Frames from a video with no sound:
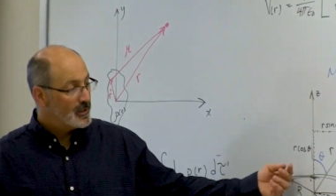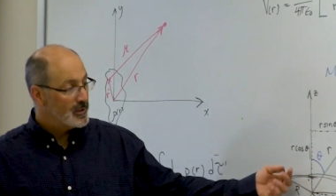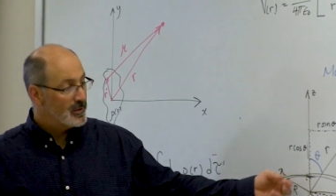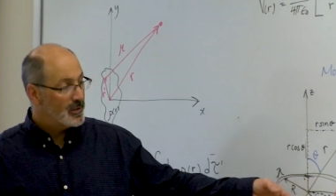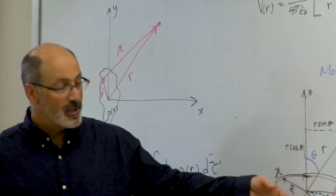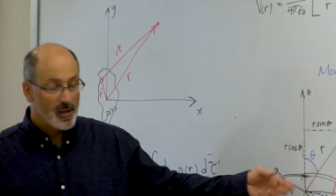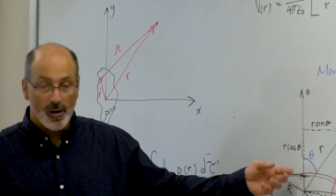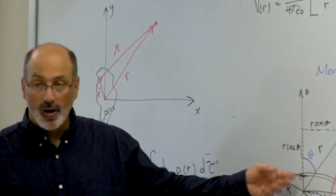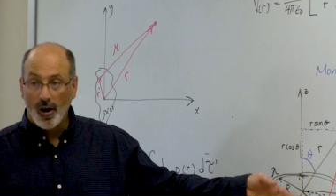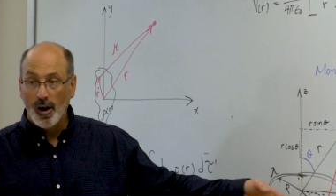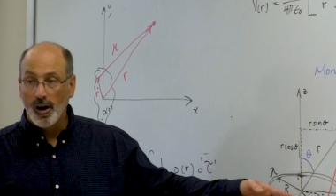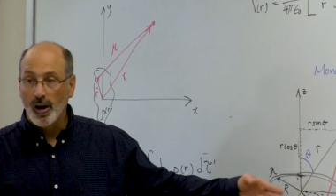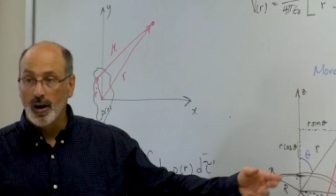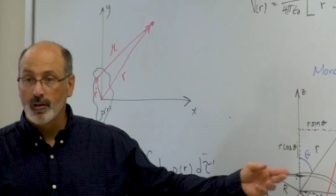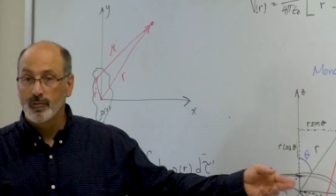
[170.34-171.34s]
a, a
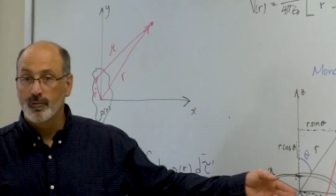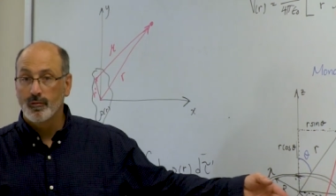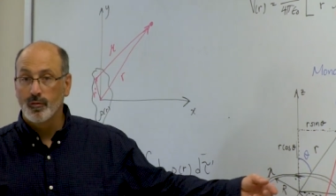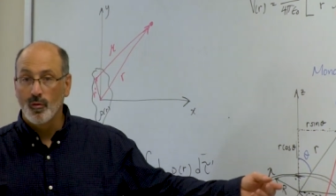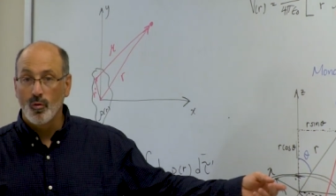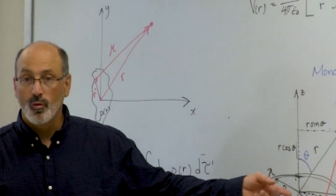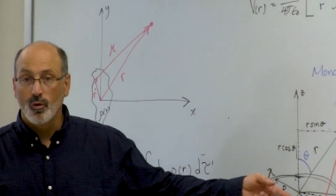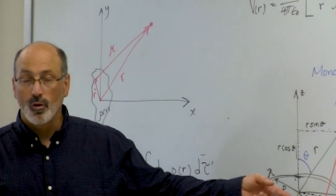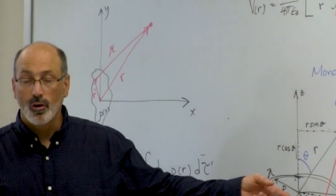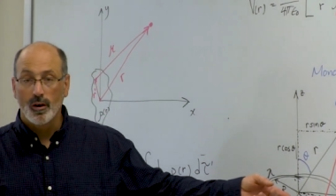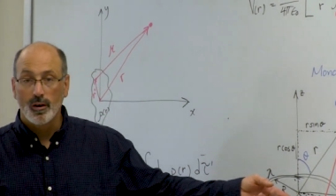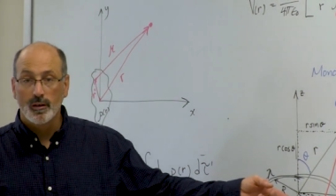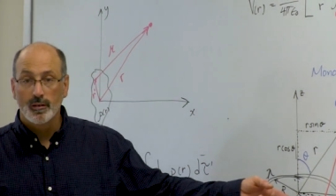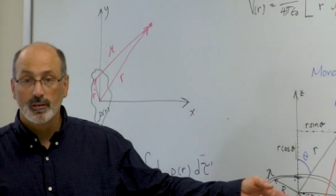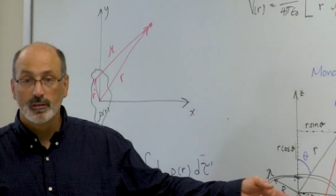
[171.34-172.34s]
3-2 route, you,
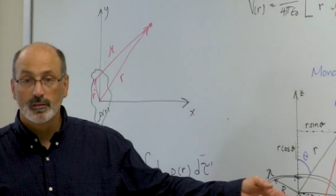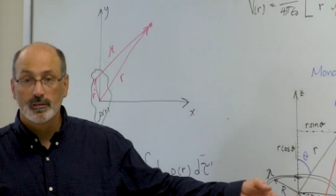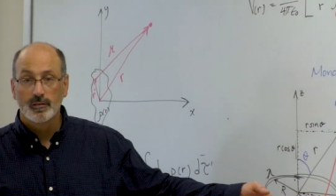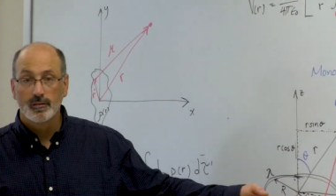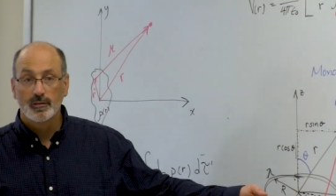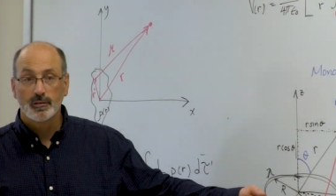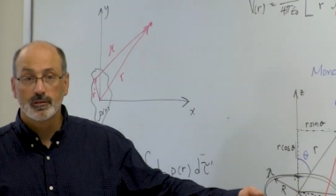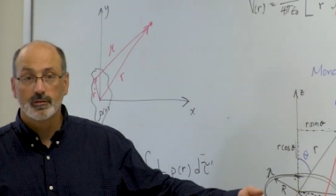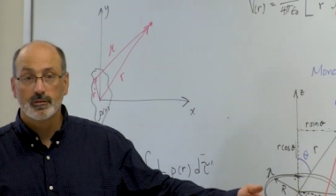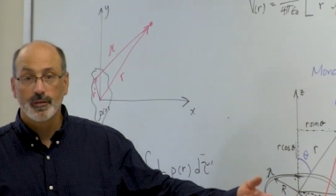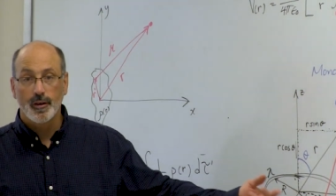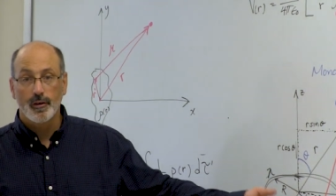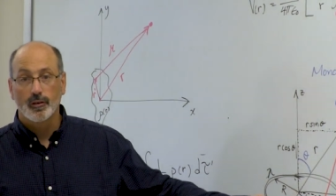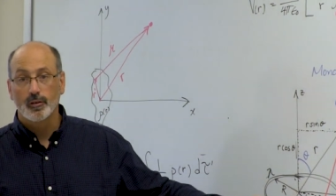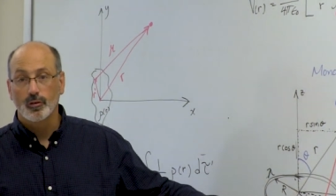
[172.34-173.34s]
you get a, a
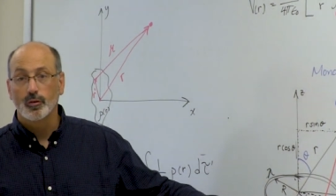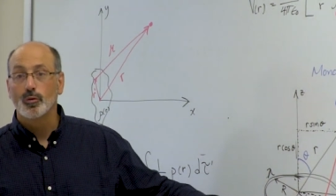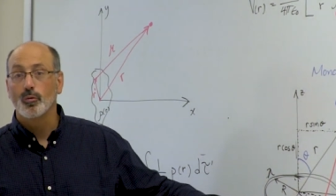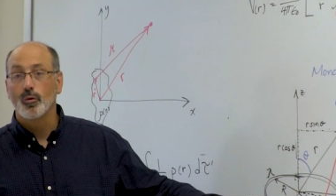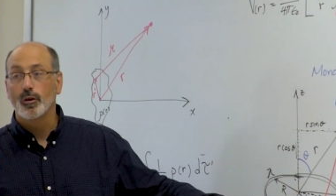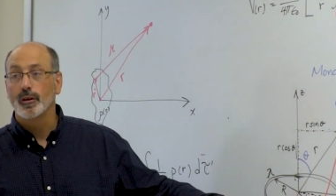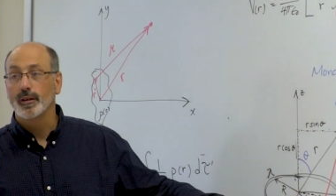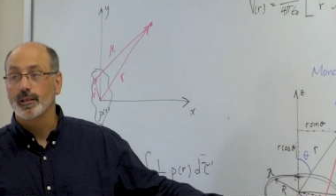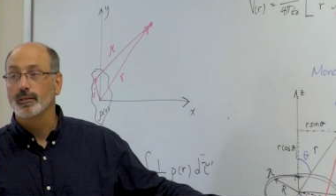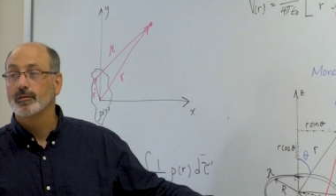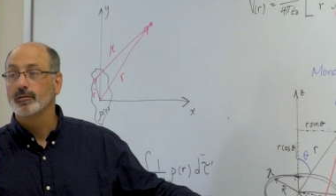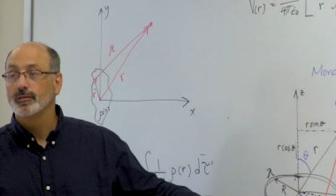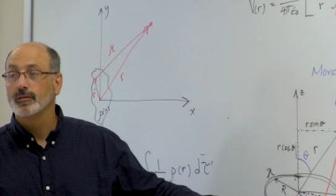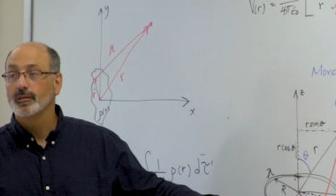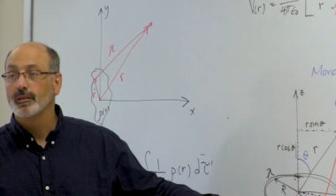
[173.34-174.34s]
sense of both
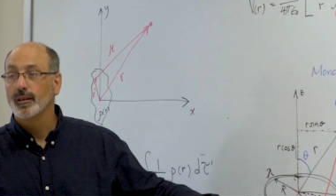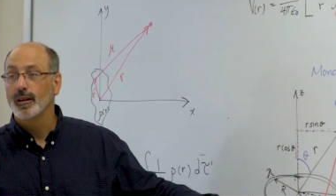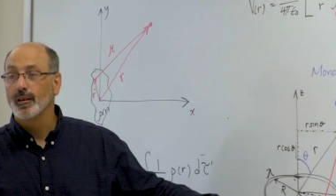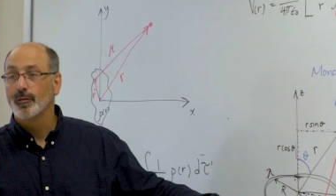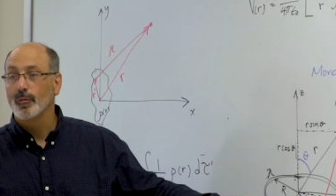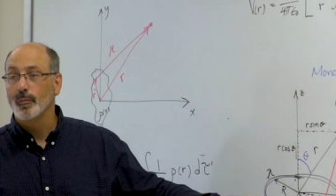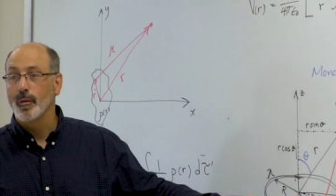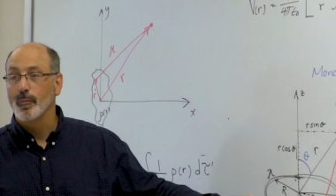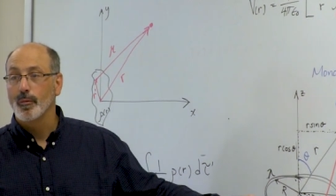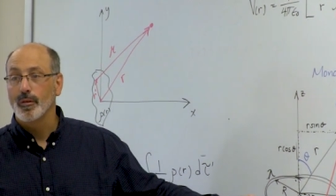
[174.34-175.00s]
worlds. The small